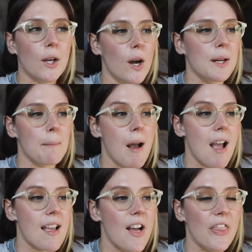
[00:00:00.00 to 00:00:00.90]
got
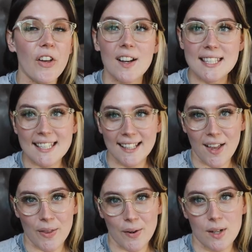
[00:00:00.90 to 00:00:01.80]
my thoughts
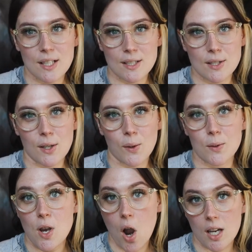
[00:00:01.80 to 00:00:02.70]
together
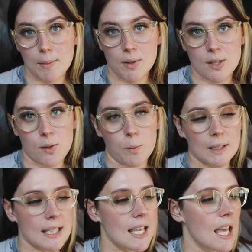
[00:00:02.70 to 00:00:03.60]
to talk about this
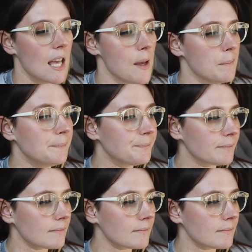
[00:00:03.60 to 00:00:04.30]
openly. Um,